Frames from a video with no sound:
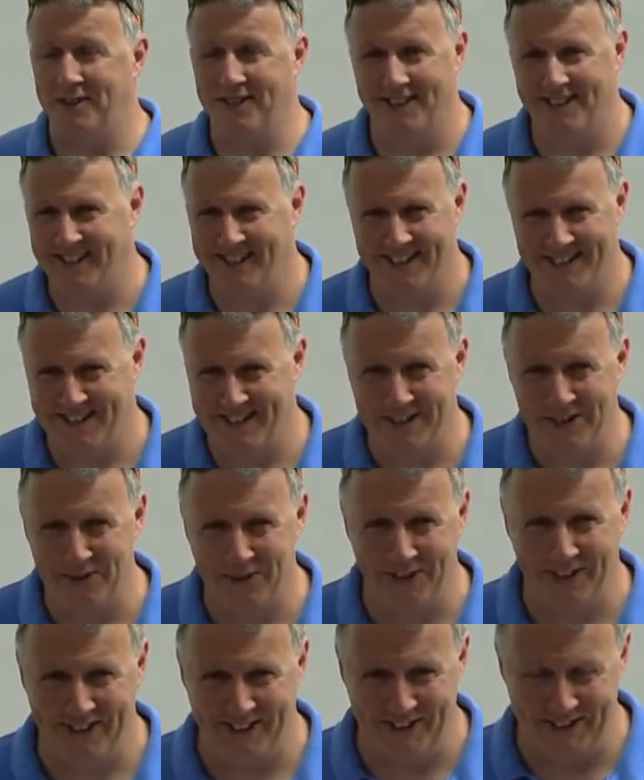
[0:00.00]
Well, because they
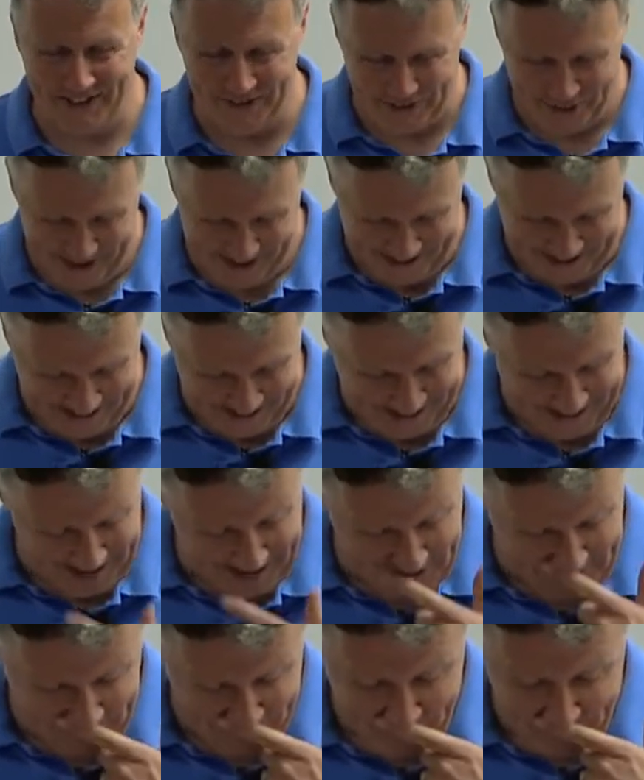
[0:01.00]
weren't good at writing that kind
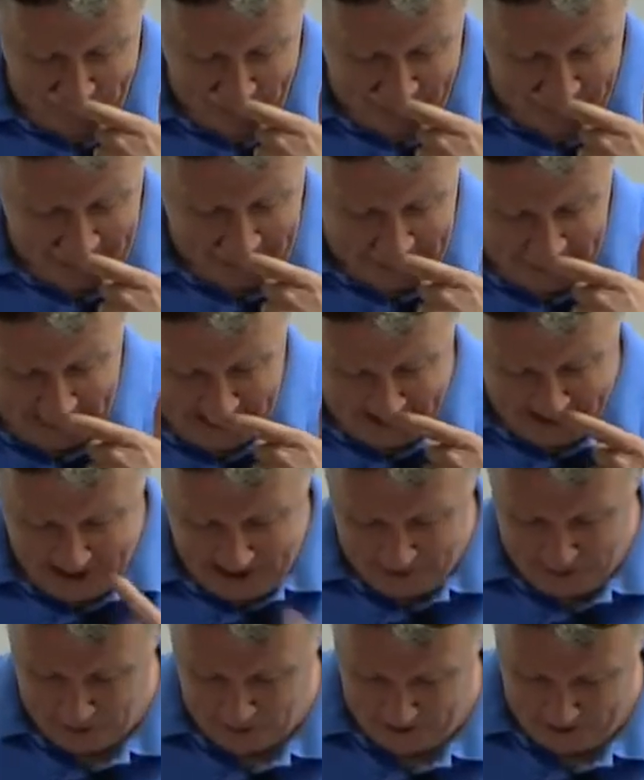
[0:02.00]
of
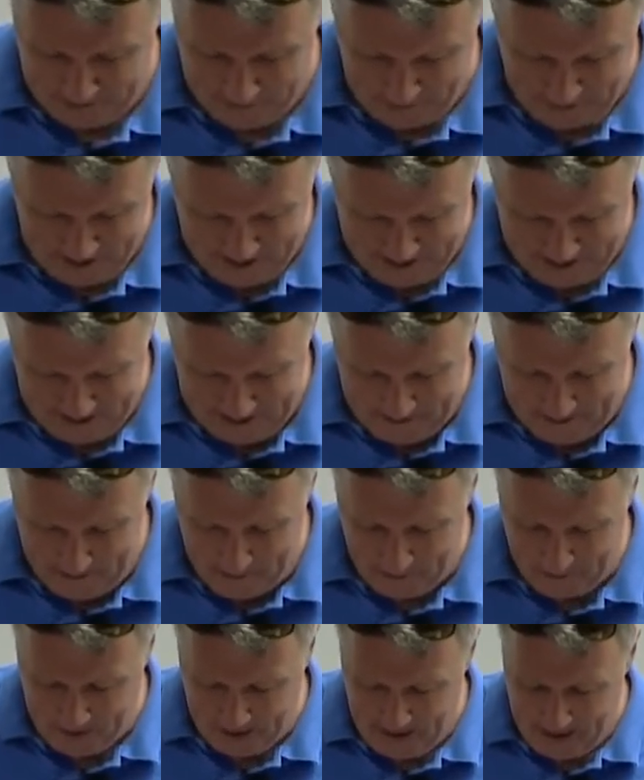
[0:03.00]
software.
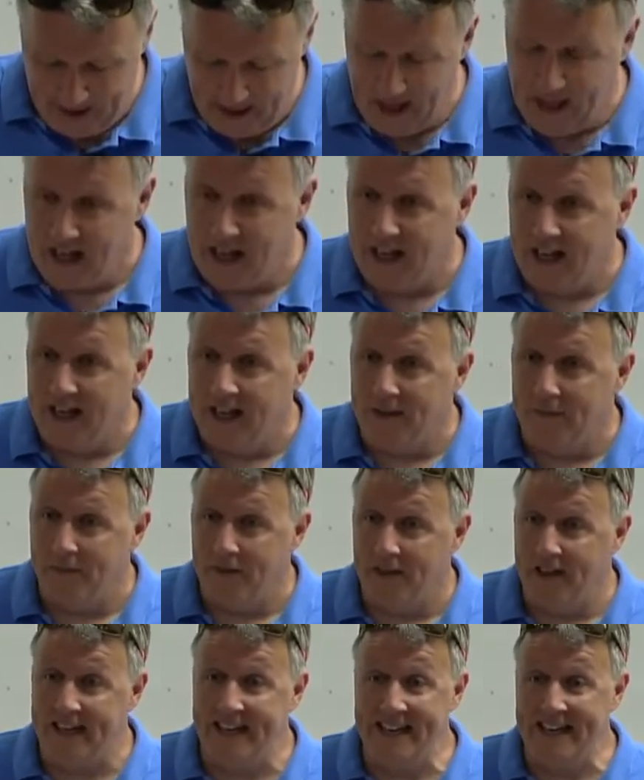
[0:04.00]
Um,
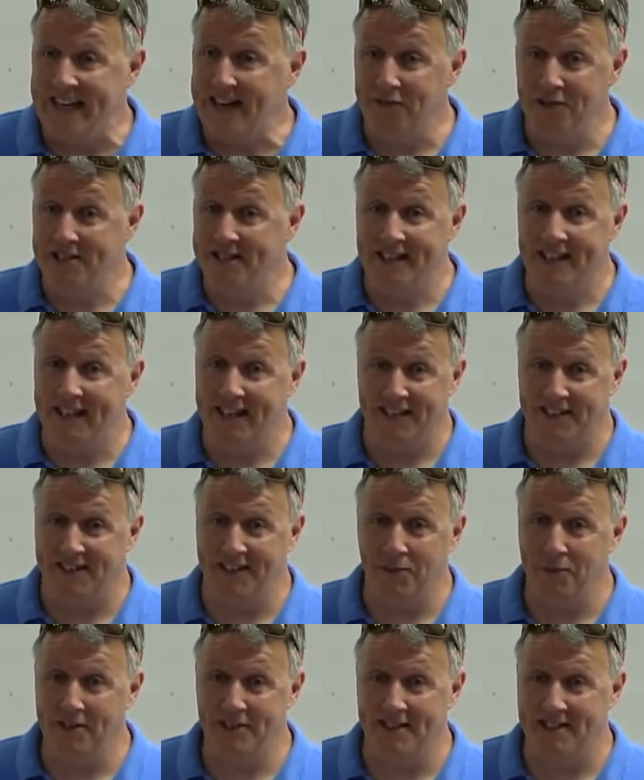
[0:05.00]
he never did
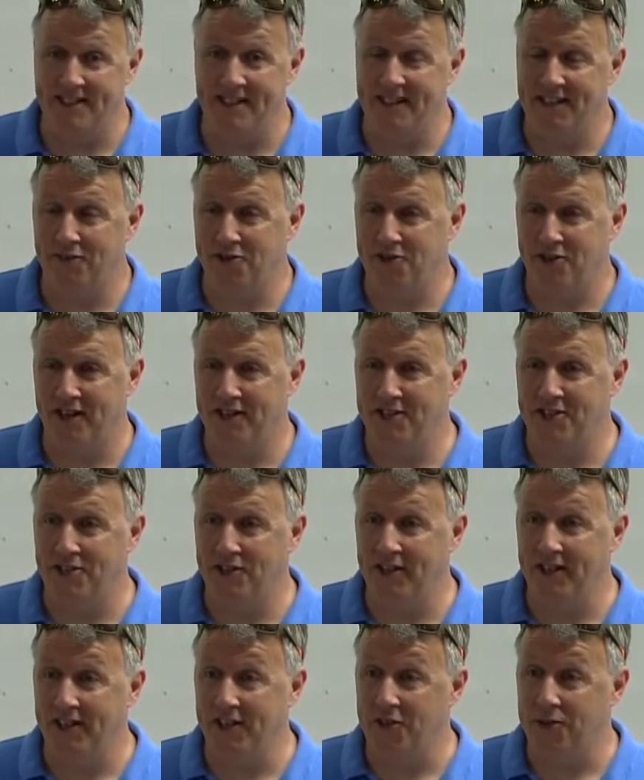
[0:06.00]
anything with this. He never tried to
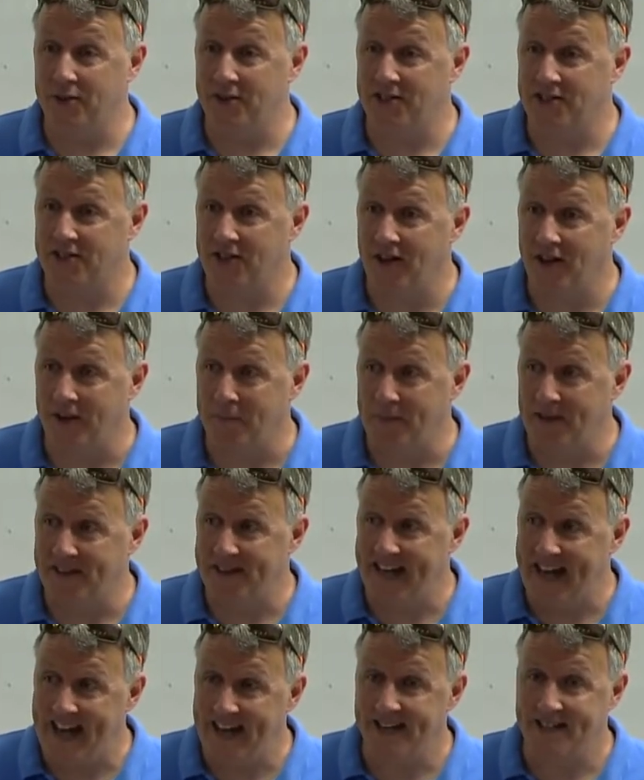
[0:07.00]
turn it into a startup, but
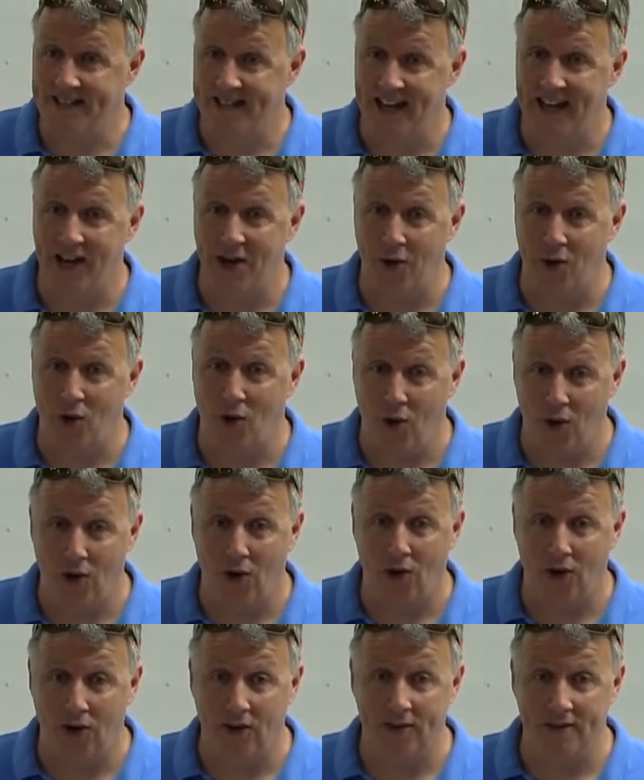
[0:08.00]
that is how
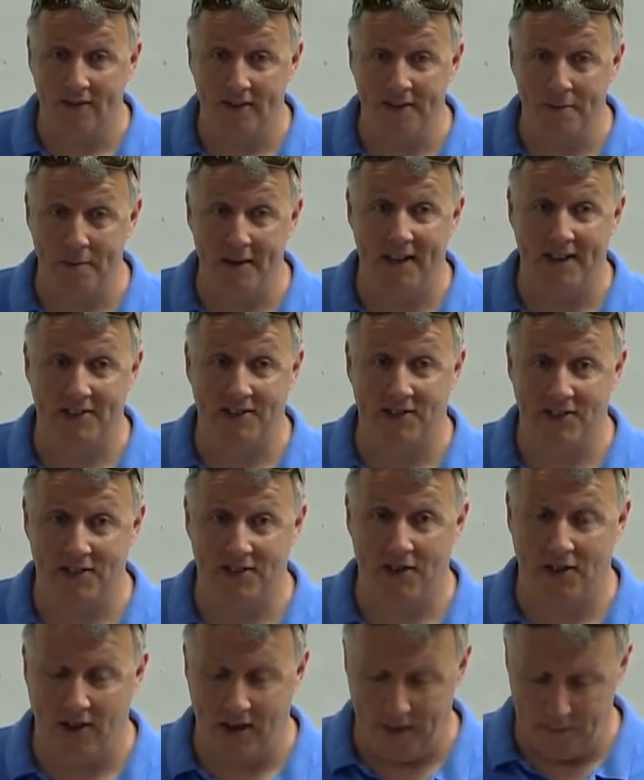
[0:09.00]
all the best
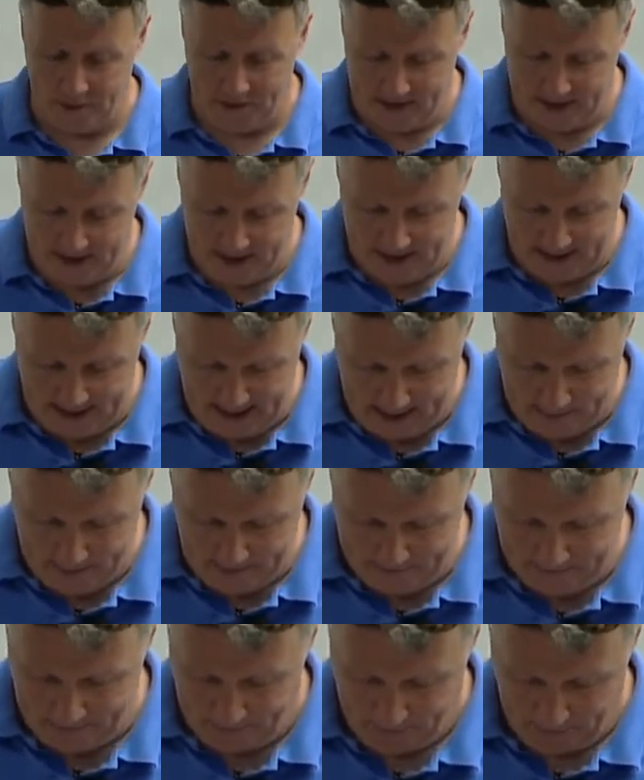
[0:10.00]
startups tend to
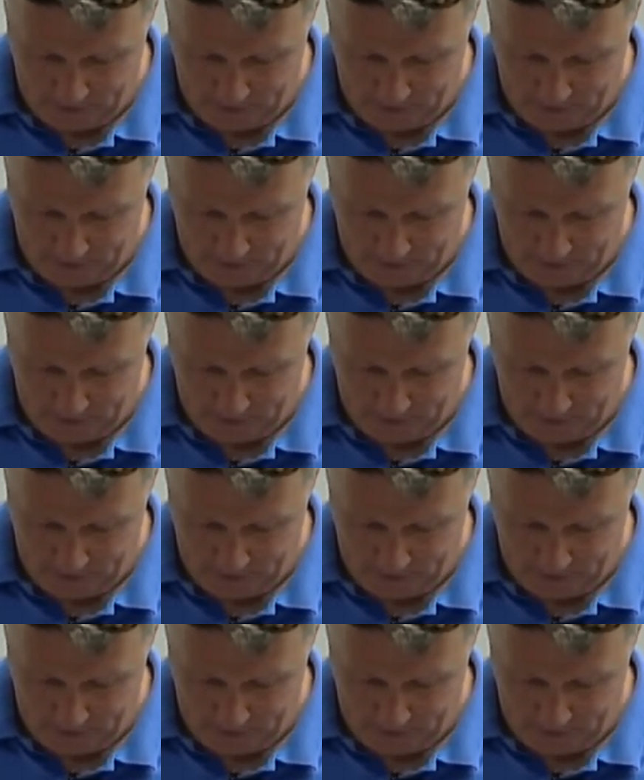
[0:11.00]
happen.